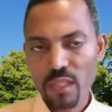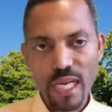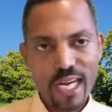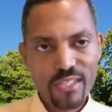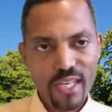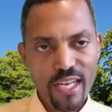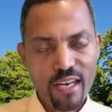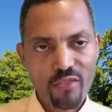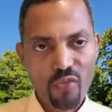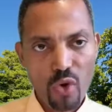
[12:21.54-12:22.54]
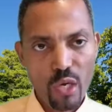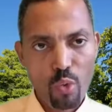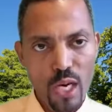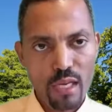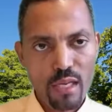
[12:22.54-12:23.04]
Isaiah
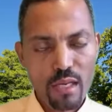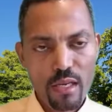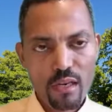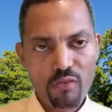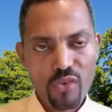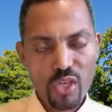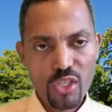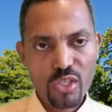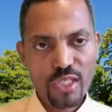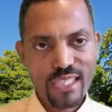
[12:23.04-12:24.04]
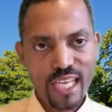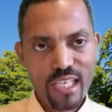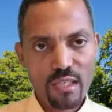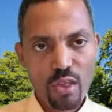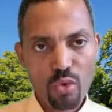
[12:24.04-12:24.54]
41, verse
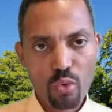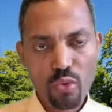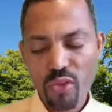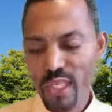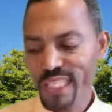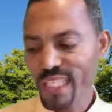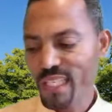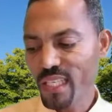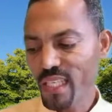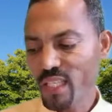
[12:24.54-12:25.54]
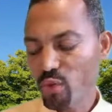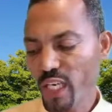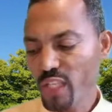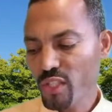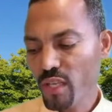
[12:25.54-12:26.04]
10 through 13. It
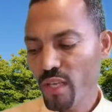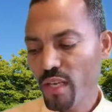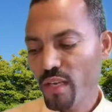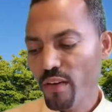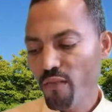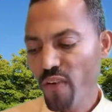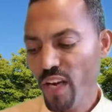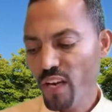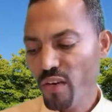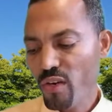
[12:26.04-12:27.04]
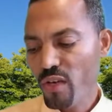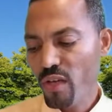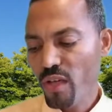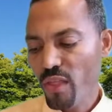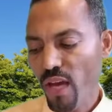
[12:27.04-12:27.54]
reads, "Fear
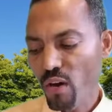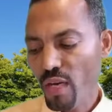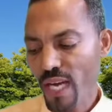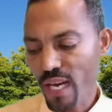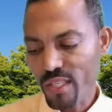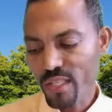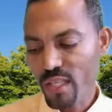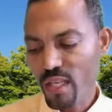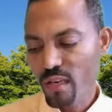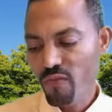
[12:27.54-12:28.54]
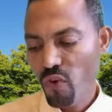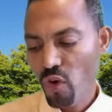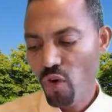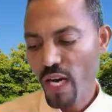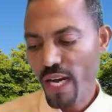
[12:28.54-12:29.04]
thou not,
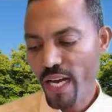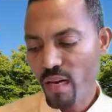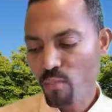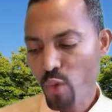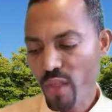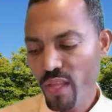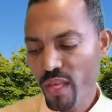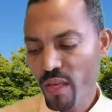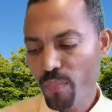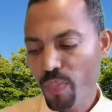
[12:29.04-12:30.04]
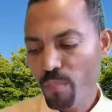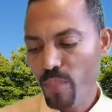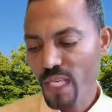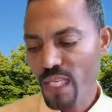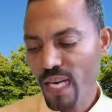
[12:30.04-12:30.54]
for I am with thee. Be
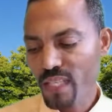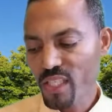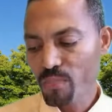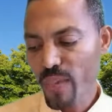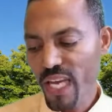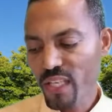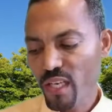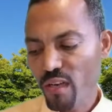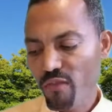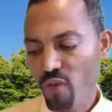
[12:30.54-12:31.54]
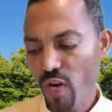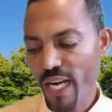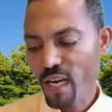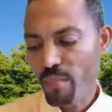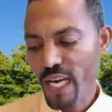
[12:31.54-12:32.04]
not dismayed, for I
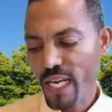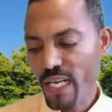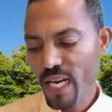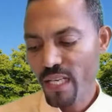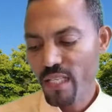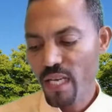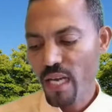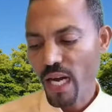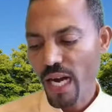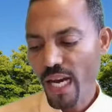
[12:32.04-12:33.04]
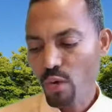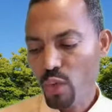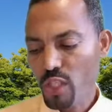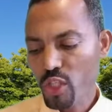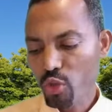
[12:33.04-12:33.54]
am thy God. I
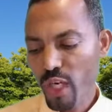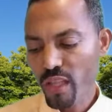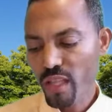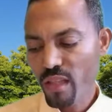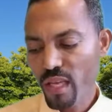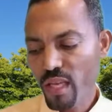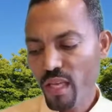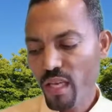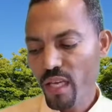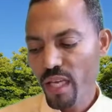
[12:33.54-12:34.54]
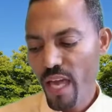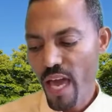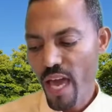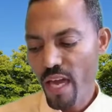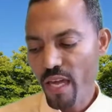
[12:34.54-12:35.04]
will strengthen thee,
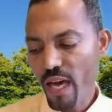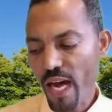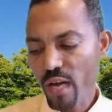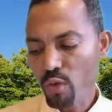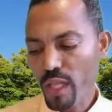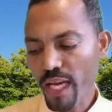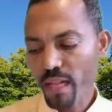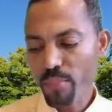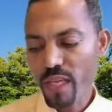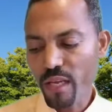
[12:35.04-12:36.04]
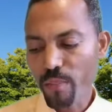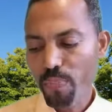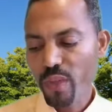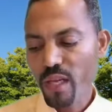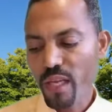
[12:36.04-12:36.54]
yea, I will help thee.
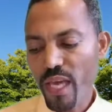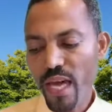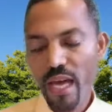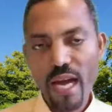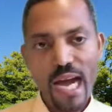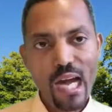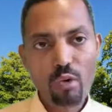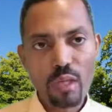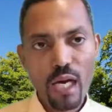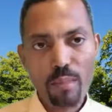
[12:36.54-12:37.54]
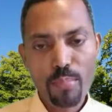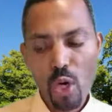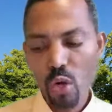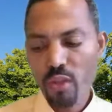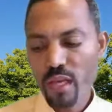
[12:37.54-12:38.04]
Yea, I will
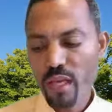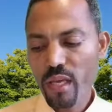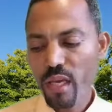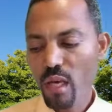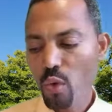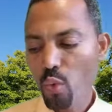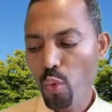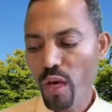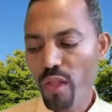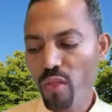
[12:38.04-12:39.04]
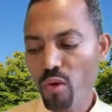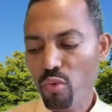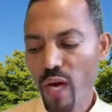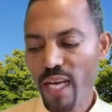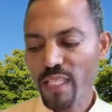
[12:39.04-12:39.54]
uphold thee with
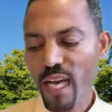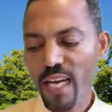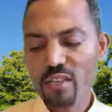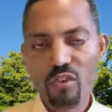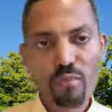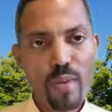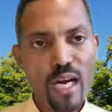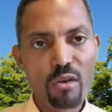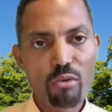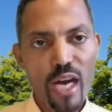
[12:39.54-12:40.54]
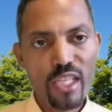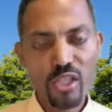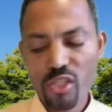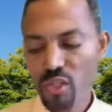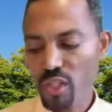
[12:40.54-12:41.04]
right hand of my
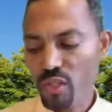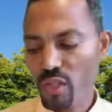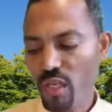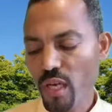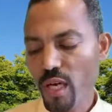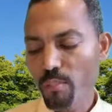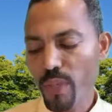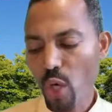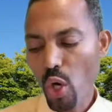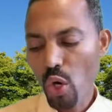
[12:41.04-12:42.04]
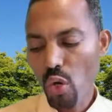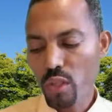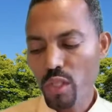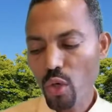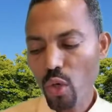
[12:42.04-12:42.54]
righteousness.
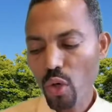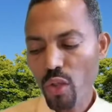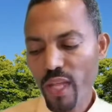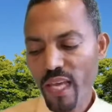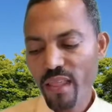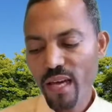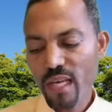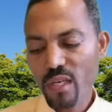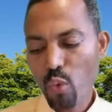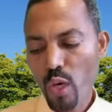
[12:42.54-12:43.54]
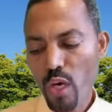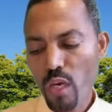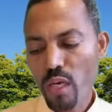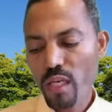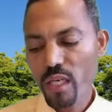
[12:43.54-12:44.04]
Behold, all they that
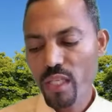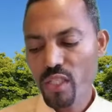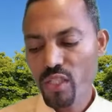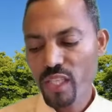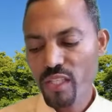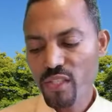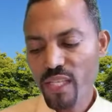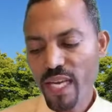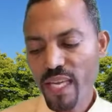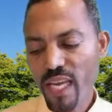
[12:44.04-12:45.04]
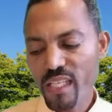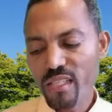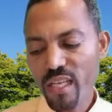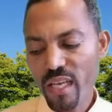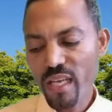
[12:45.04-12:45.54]
were incensed against
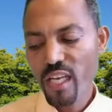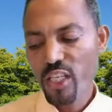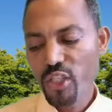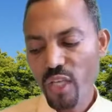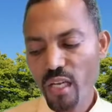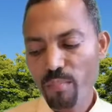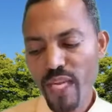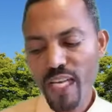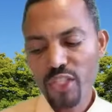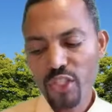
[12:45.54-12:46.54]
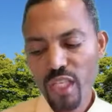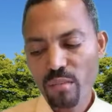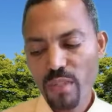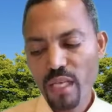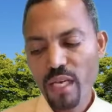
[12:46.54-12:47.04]
thee shall be
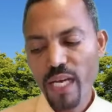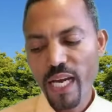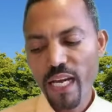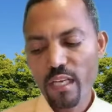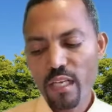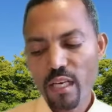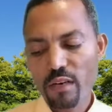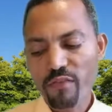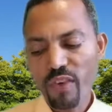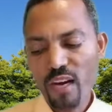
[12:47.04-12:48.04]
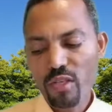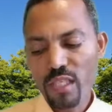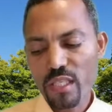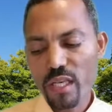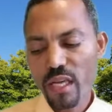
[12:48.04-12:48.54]
ashamed and confounded.